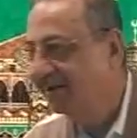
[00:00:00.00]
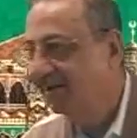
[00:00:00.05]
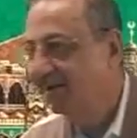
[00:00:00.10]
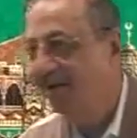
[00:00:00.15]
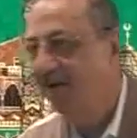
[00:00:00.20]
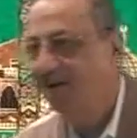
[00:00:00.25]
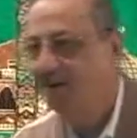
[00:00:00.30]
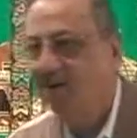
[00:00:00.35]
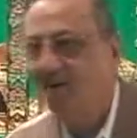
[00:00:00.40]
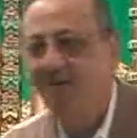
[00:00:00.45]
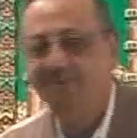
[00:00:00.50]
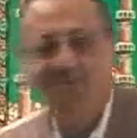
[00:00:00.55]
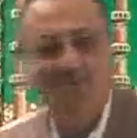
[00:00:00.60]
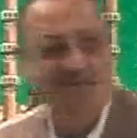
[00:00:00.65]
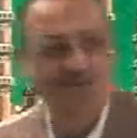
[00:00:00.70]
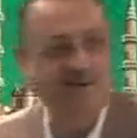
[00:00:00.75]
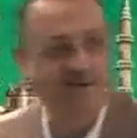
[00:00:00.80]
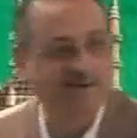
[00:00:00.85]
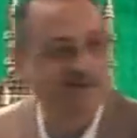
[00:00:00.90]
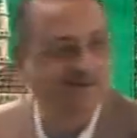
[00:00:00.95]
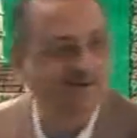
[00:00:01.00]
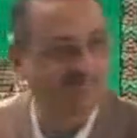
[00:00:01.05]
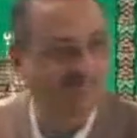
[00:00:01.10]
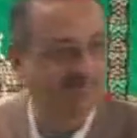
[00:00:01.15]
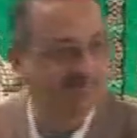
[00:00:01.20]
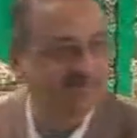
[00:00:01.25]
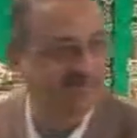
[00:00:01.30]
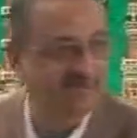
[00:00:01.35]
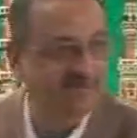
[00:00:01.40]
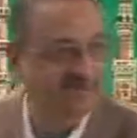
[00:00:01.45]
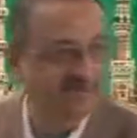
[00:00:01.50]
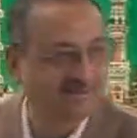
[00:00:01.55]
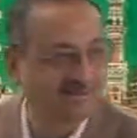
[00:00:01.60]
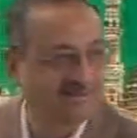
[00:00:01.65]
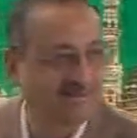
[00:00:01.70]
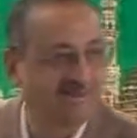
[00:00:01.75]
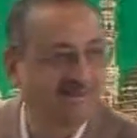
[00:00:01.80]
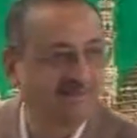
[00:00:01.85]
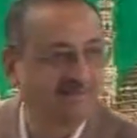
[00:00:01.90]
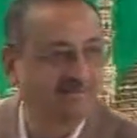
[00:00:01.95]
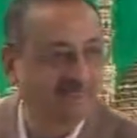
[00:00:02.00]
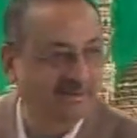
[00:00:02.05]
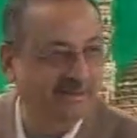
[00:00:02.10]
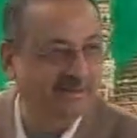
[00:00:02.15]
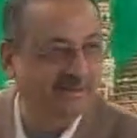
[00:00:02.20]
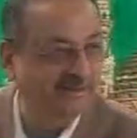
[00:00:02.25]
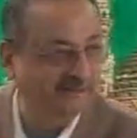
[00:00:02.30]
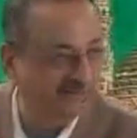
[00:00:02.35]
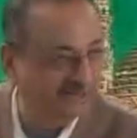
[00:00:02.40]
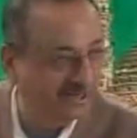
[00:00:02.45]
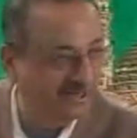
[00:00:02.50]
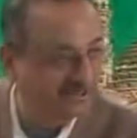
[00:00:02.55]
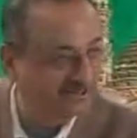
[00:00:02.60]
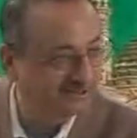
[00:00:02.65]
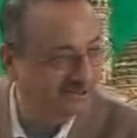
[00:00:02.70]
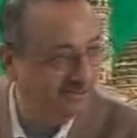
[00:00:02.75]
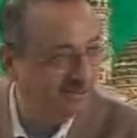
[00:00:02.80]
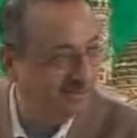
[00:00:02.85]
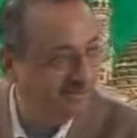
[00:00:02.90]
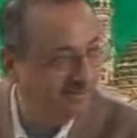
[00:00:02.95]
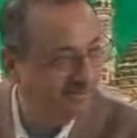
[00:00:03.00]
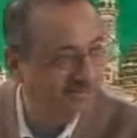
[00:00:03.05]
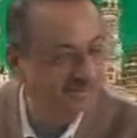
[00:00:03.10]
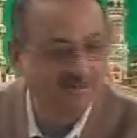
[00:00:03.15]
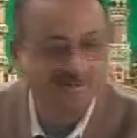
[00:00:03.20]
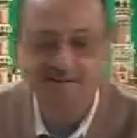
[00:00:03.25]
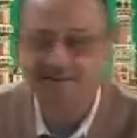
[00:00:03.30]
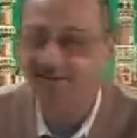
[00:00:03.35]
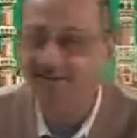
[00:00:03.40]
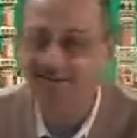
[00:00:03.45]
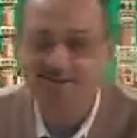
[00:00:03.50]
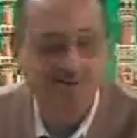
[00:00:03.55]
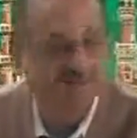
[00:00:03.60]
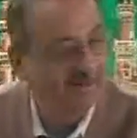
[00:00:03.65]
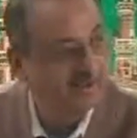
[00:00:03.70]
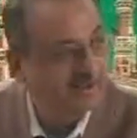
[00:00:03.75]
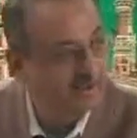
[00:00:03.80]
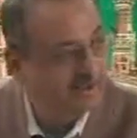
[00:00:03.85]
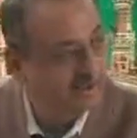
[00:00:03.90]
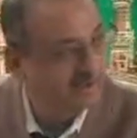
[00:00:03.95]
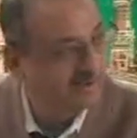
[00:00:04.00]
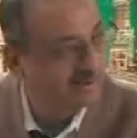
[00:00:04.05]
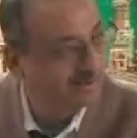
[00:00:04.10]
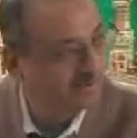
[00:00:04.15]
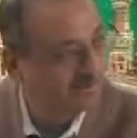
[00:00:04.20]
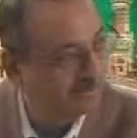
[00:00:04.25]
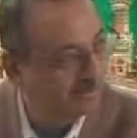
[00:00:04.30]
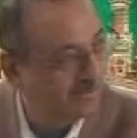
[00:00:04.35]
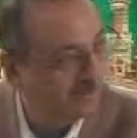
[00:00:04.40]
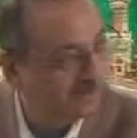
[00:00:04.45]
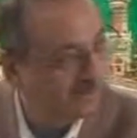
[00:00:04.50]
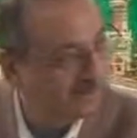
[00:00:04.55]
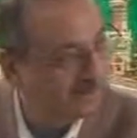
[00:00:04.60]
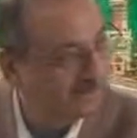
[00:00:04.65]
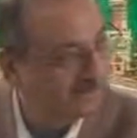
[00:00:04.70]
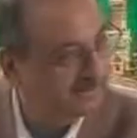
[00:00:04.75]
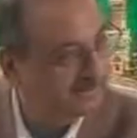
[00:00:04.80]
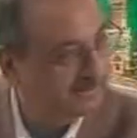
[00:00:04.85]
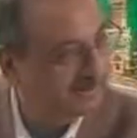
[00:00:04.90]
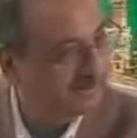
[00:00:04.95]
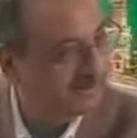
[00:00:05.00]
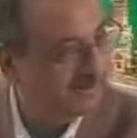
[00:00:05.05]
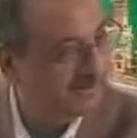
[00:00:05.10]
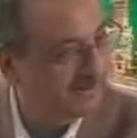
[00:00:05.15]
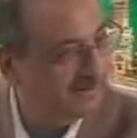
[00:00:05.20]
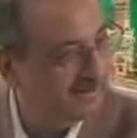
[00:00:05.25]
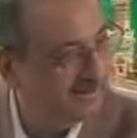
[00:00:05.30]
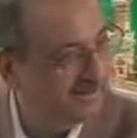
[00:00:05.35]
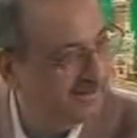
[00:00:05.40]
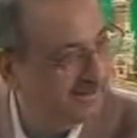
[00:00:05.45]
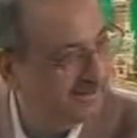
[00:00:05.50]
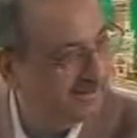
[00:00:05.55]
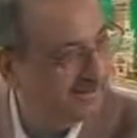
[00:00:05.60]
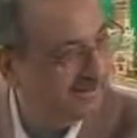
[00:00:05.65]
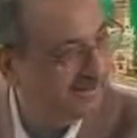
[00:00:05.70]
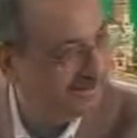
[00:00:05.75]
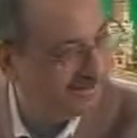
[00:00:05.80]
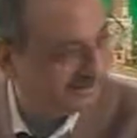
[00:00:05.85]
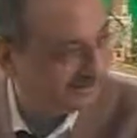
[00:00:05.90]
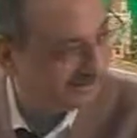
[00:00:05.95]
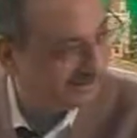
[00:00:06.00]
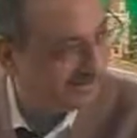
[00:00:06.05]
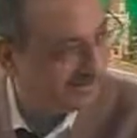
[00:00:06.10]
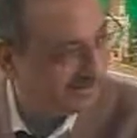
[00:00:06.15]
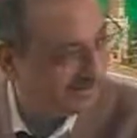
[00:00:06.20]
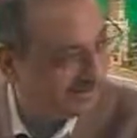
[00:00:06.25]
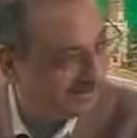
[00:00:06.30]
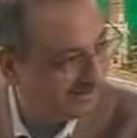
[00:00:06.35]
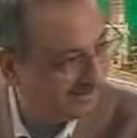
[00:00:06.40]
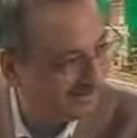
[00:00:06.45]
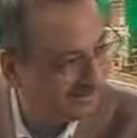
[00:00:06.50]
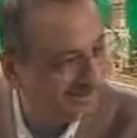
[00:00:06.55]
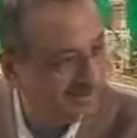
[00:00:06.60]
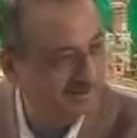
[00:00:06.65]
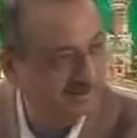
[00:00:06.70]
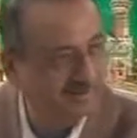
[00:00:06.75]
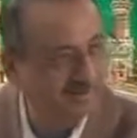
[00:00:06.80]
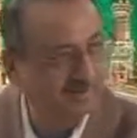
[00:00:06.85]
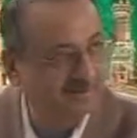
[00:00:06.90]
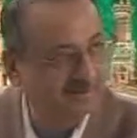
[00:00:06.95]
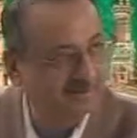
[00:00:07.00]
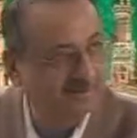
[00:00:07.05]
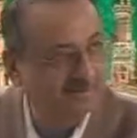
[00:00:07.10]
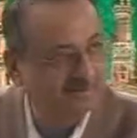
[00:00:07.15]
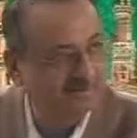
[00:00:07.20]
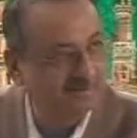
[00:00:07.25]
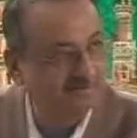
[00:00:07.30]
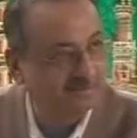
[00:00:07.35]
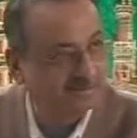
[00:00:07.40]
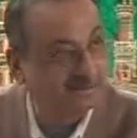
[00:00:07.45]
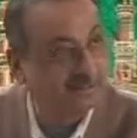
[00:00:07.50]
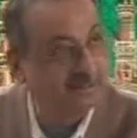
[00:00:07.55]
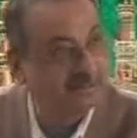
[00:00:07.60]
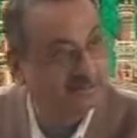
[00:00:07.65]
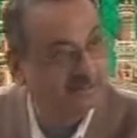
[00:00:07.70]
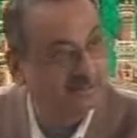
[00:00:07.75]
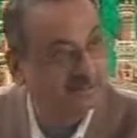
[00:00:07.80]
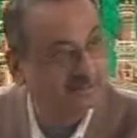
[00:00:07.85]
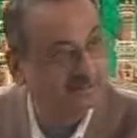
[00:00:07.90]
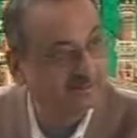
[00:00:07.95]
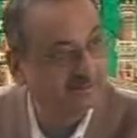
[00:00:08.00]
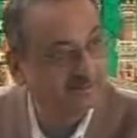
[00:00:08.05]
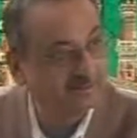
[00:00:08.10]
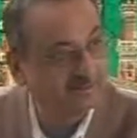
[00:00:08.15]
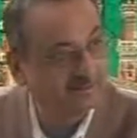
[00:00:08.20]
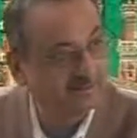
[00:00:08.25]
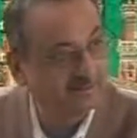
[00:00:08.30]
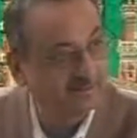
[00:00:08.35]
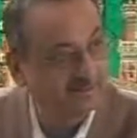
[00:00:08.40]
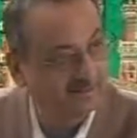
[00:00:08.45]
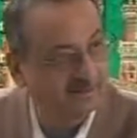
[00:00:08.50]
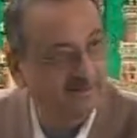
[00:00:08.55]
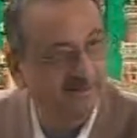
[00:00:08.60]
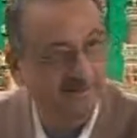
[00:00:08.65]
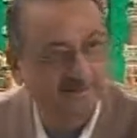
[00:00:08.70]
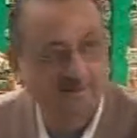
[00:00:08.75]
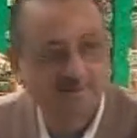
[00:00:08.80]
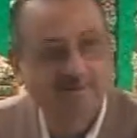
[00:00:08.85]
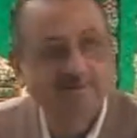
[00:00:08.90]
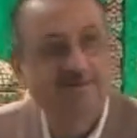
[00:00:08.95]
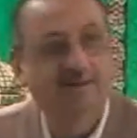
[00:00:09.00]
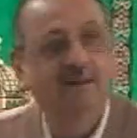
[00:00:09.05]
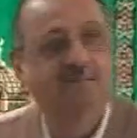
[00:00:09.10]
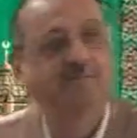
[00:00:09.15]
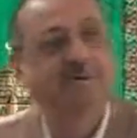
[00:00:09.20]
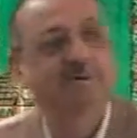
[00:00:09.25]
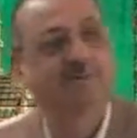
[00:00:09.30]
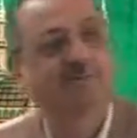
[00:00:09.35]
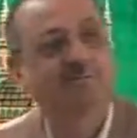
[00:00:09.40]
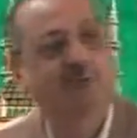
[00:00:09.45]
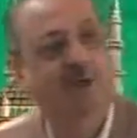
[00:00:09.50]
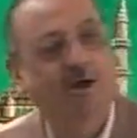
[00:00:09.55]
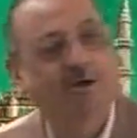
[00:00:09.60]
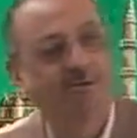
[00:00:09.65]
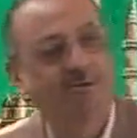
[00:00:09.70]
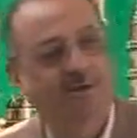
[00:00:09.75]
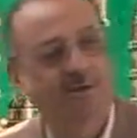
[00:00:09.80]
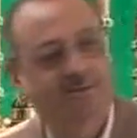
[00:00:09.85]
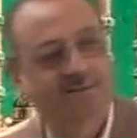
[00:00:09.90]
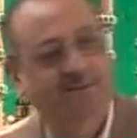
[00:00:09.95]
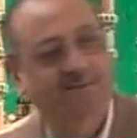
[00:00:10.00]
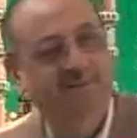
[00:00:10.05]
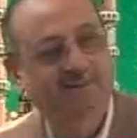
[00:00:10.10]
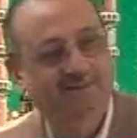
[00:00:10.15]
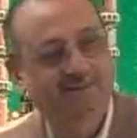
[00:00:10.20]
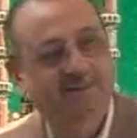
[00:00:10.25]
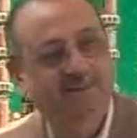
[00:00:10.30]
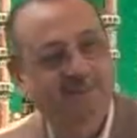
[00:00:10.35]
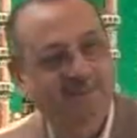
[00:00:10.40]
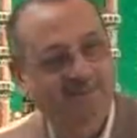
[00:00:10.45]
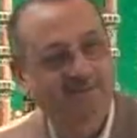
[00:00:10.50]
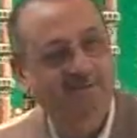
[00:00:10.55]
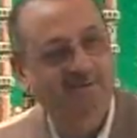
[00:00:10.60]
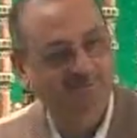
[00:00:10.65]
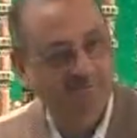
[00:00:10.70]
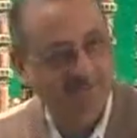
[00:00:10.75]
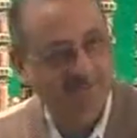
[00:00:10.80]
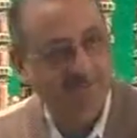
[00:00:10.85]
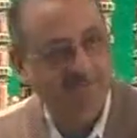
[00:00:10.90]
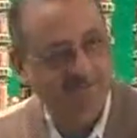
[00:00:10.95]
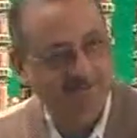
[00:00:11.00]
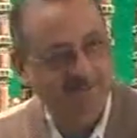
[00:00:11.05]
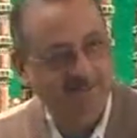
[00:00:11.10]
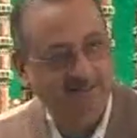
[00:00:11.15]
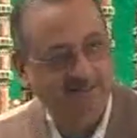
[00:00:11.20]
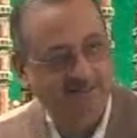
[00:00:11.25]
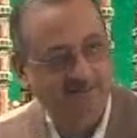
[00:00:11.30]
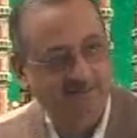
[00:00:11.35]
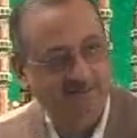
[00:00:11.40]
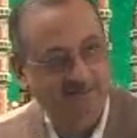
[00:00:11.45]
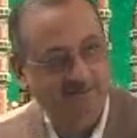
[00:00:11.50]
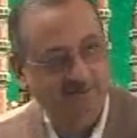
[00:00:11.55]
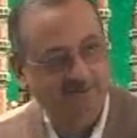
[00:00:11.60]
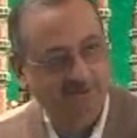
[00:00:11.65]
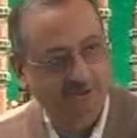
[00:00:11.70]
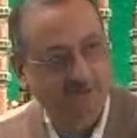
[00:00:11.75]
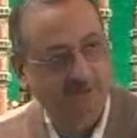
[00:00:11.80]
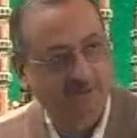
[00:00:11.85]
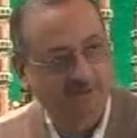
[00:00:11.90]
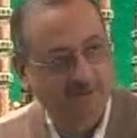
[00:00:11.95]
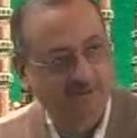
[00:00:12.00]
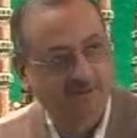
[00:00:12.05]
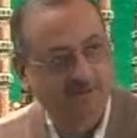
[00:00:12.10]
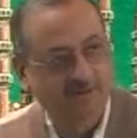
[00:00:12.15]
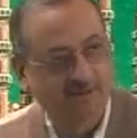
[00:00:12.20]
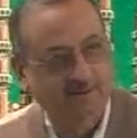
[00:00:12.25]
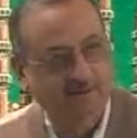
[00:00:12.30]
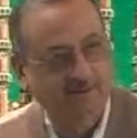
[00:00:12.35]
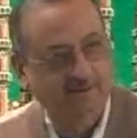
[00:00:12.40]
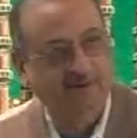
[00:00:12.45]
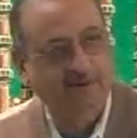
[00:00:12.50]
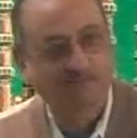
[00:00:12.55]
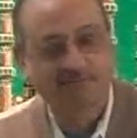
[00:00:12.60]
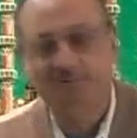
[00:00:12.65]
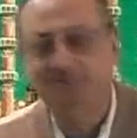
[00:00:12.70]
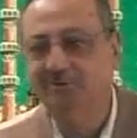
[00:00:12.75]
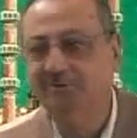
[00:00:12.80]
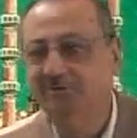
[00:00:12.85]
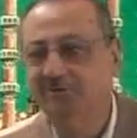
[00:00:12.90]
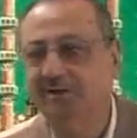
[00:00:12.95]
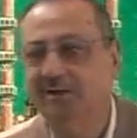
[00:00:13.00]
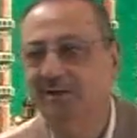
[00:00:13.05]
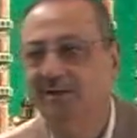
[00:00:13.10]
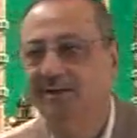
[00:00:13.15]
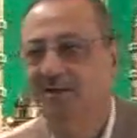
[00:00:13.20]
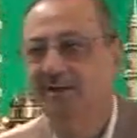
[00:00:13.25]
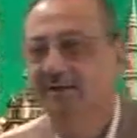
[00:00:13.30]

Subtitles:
All of you 100% making sense now? Brother Haider Ali? Inshallah? Brother Hassan? Brother Muhammad? It's making sense now, inshallah. All of you, inshallah.